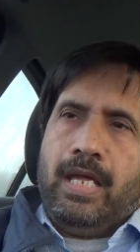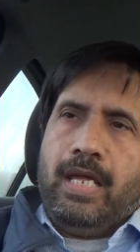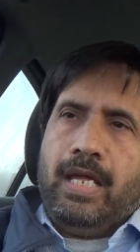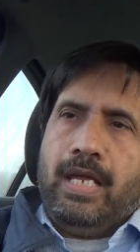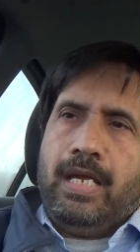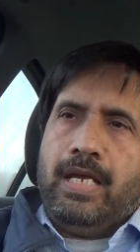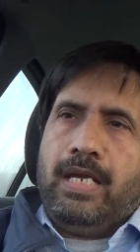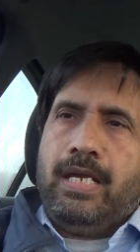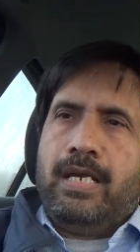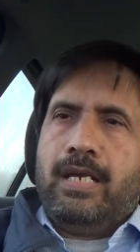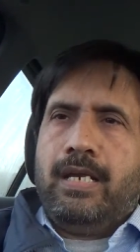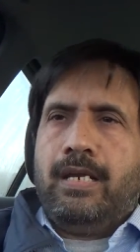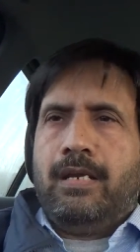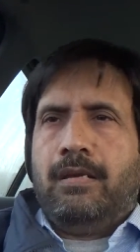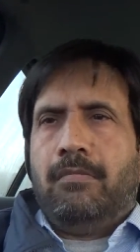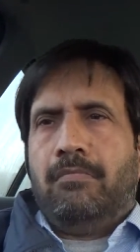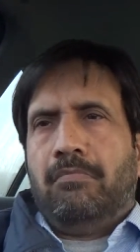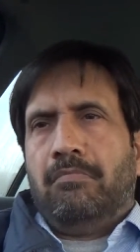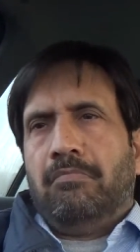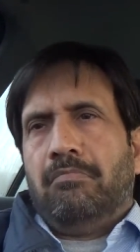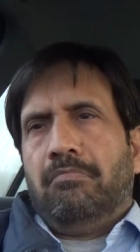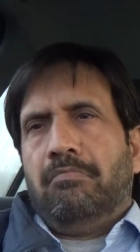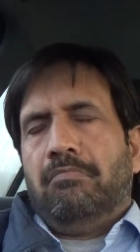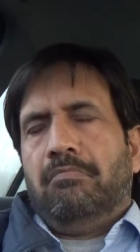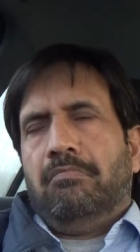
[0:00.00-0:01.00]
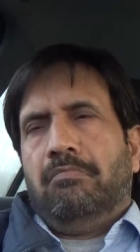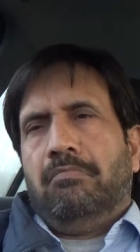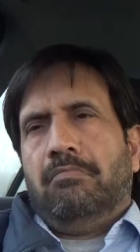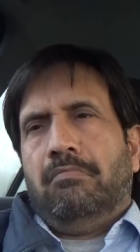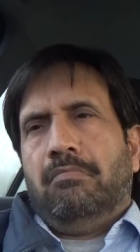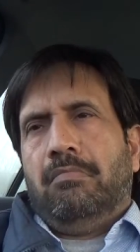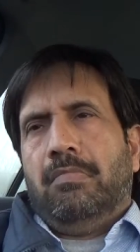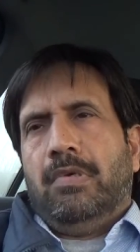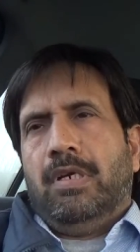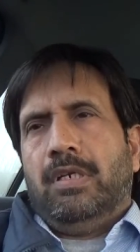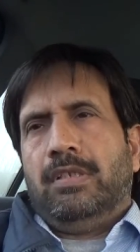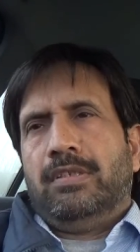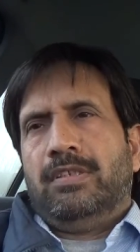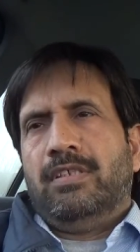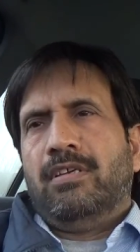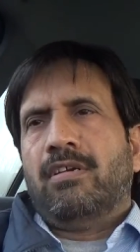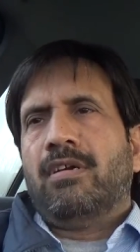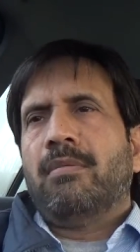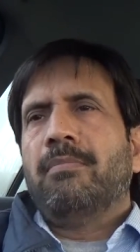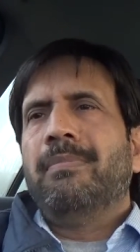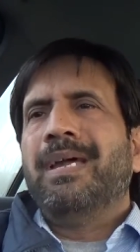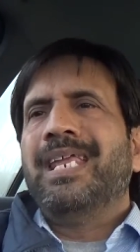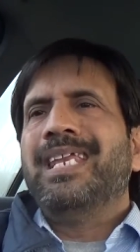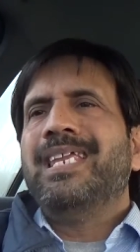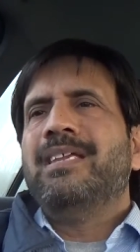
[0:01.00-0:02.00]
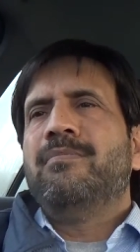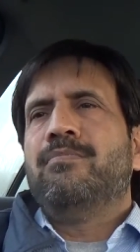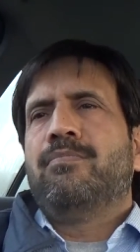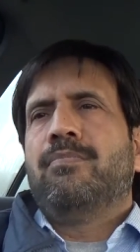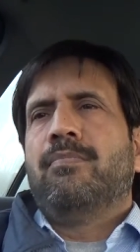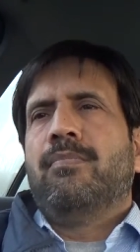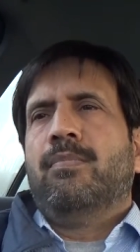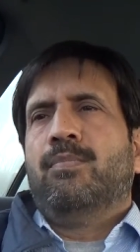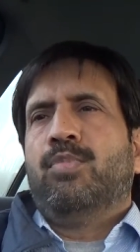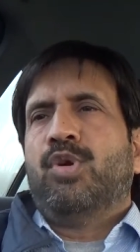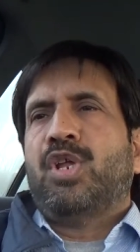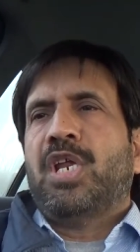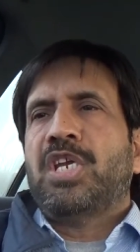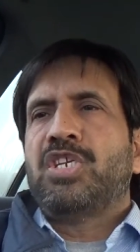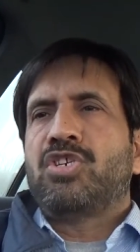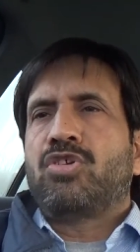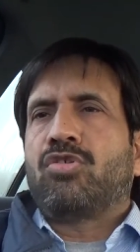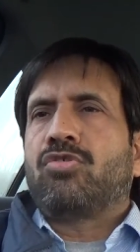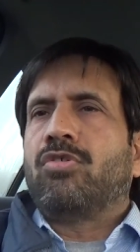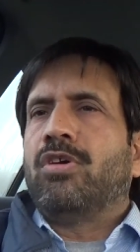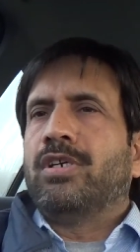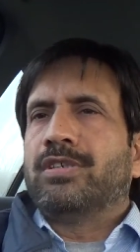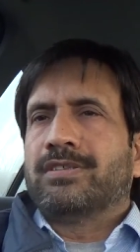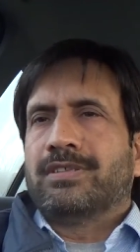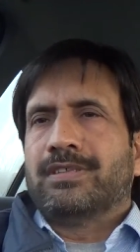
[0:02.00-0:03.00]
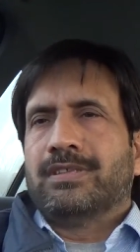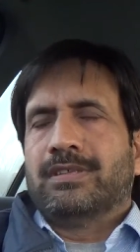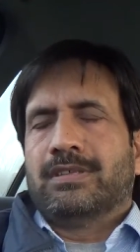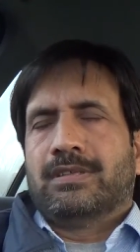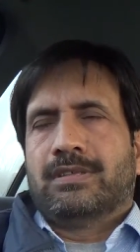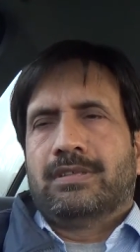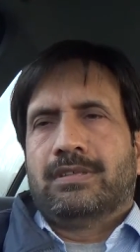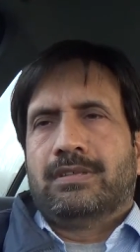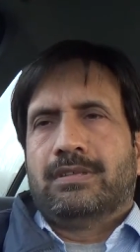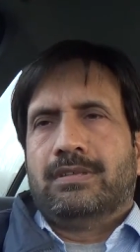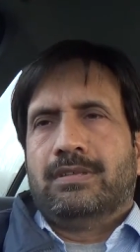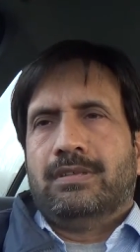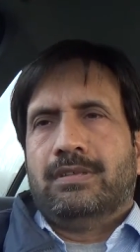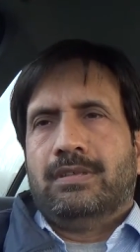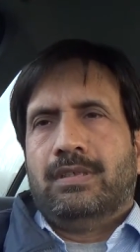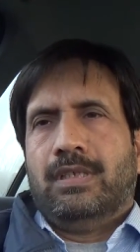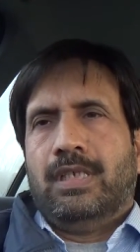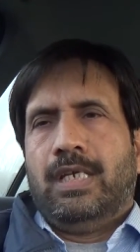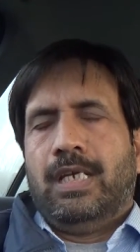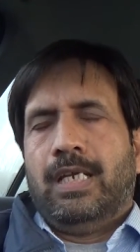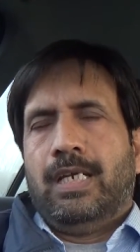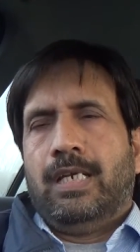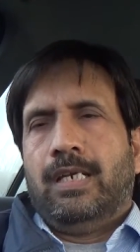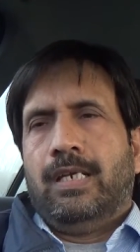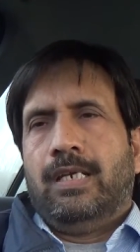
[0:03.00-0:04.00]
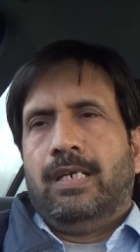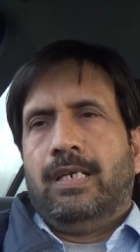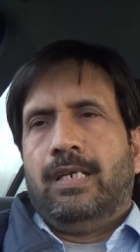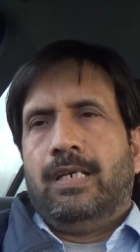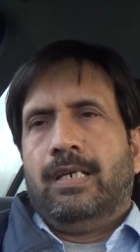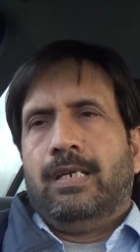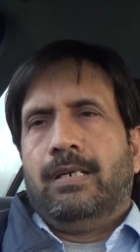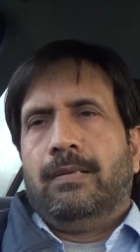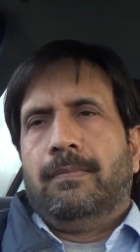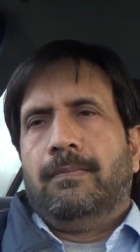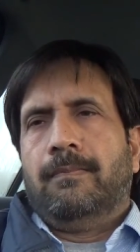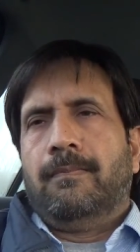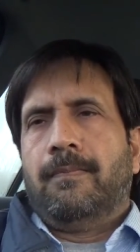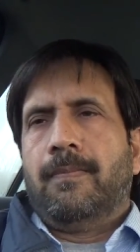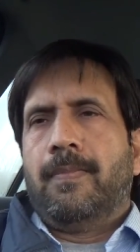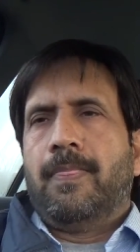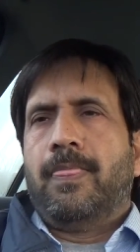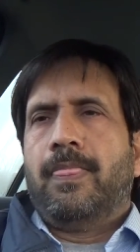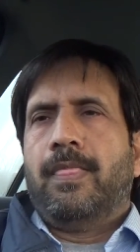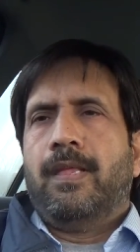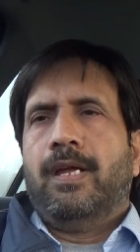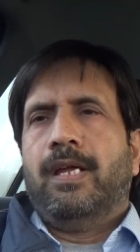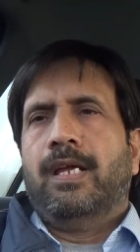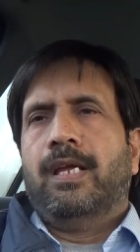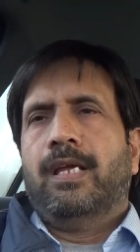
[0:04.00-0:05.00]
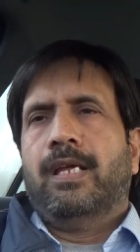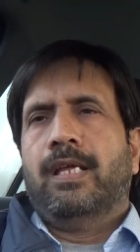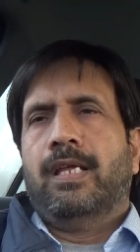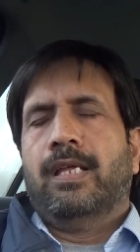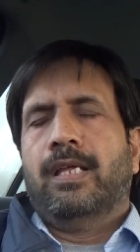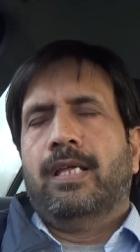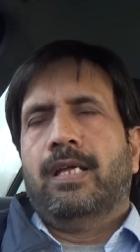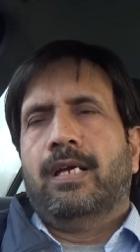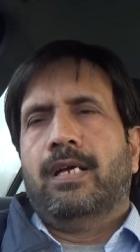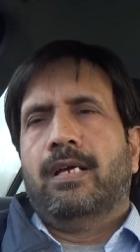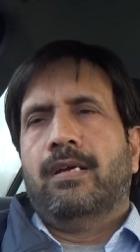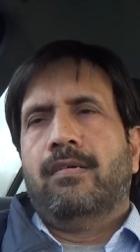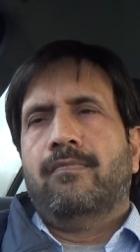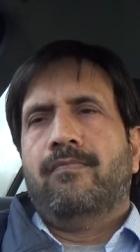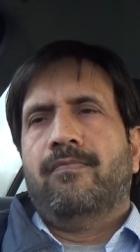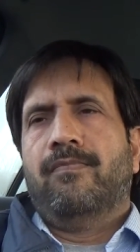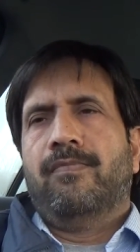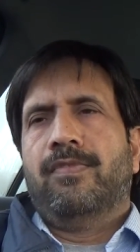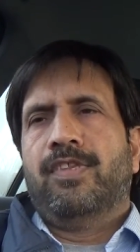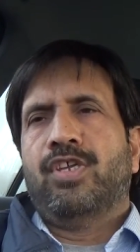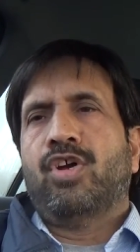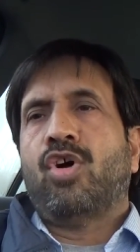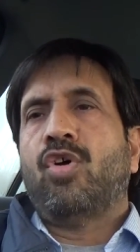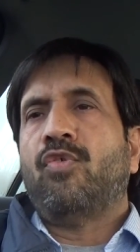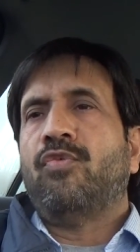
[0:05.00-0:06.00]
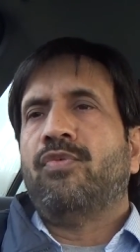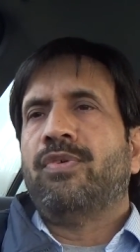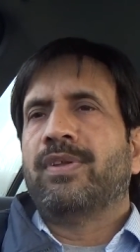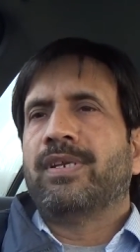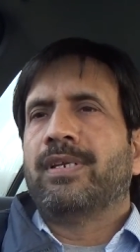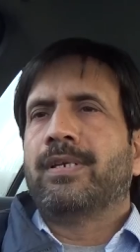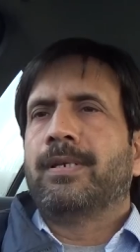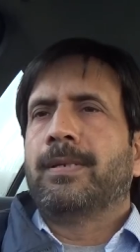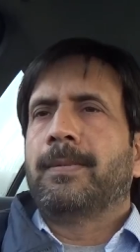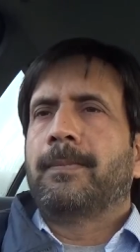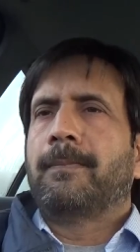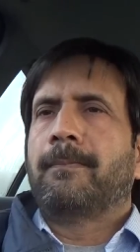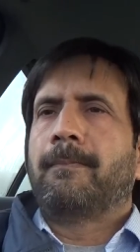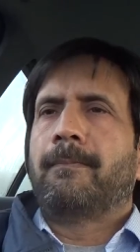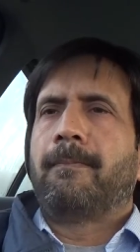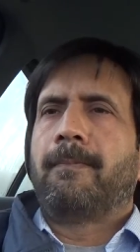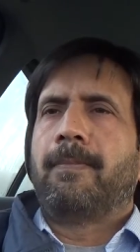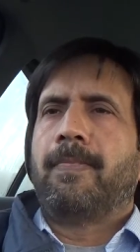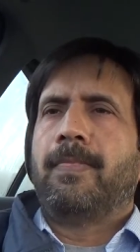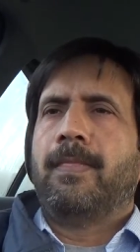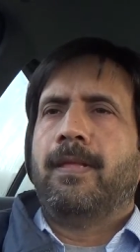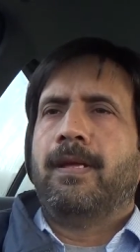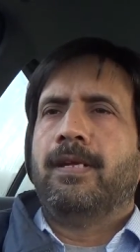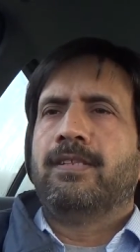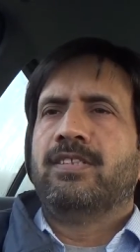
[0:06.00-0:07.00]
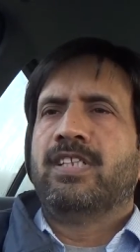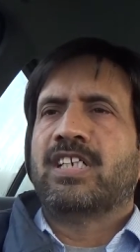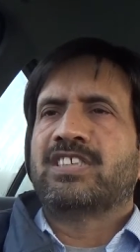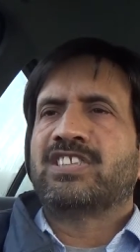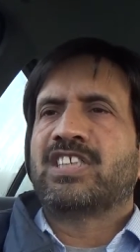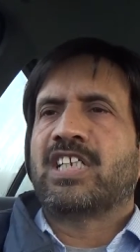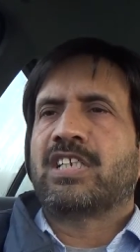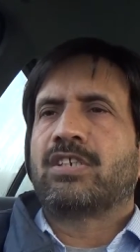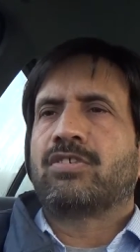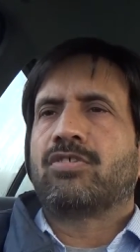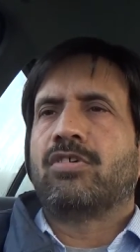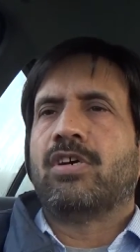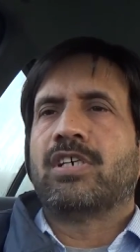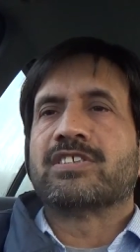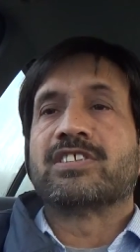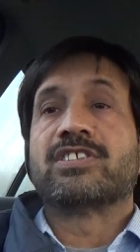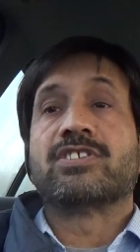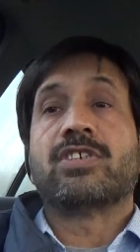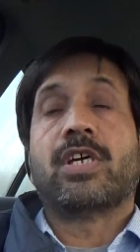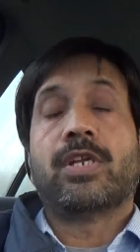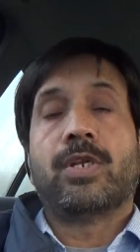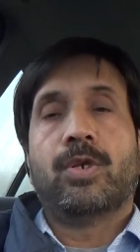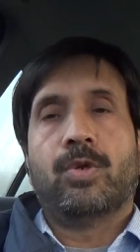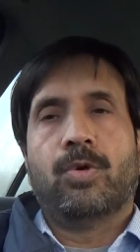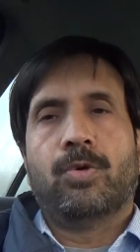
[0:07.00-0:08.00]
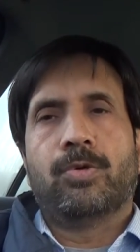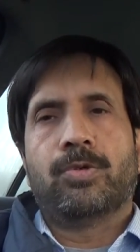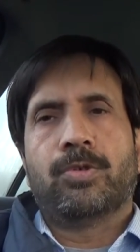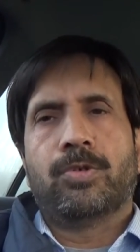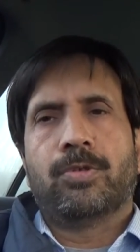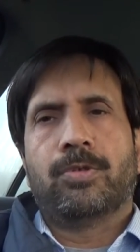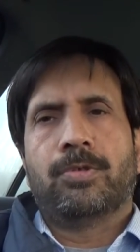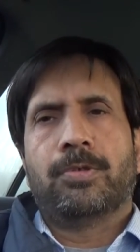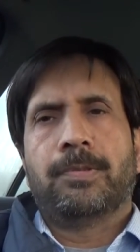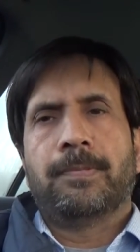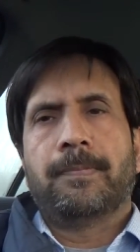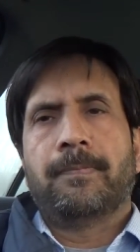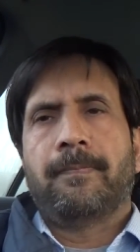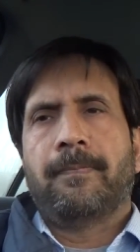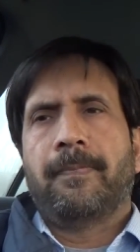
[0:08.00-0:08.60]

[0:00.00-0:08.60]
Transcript: And uh, uh there are many potential causes, and uh, uh, they often the exact cause is unknown. You know,